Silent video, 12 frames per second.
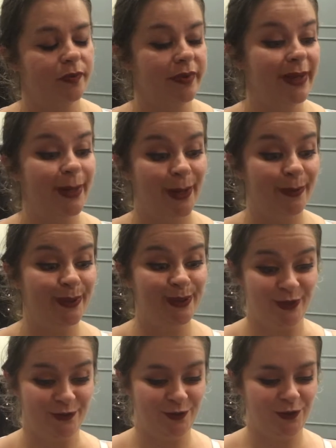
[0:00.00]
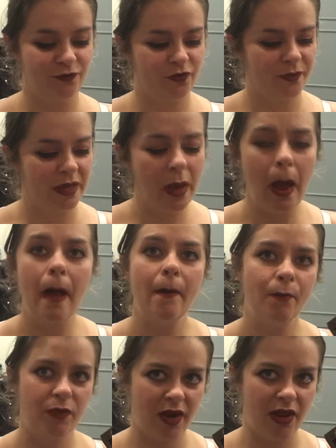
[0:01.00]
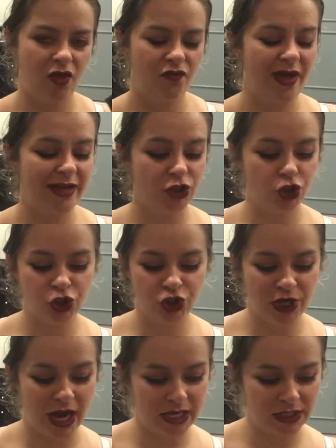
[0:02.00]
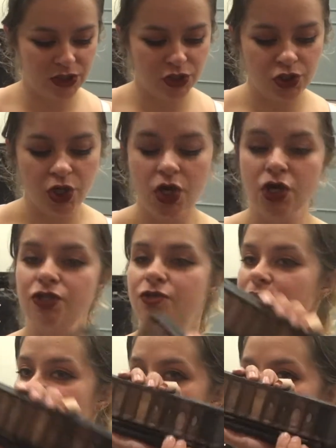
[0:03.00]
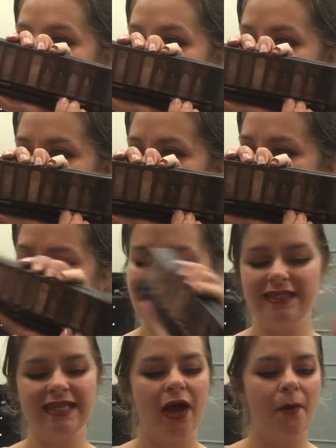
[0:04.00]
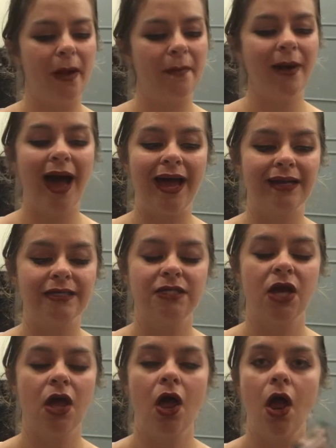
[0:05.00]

to be a little bit difficult for me, but I love a challenge. So again, that's how my palette